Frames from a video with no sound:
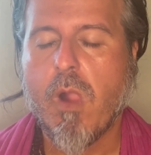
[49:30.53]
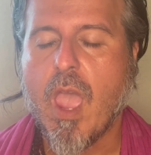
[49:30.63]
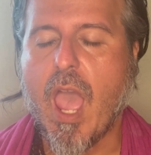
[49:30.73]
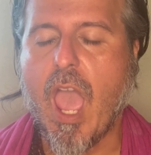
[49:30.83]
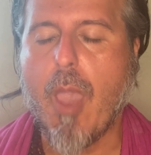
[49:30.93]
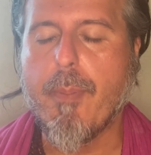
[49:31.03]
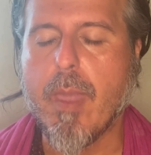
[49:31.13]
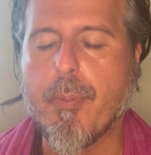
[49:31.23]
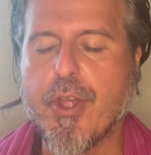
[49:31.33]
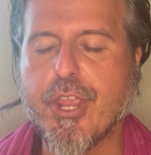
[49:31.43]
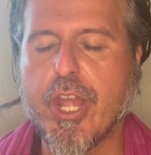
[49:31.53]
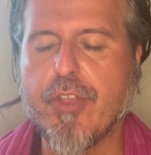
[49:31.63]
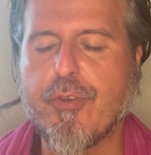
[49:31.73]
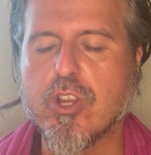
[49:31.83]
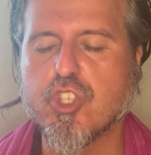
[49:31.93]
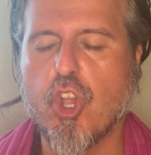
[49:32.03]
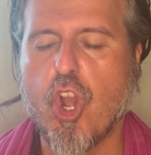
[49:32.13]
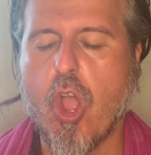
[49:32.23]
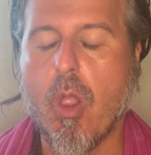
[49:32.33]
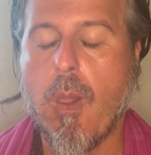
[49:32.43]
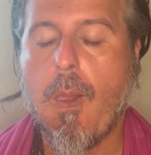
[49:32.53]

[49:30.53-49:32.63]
I have been pretending for so long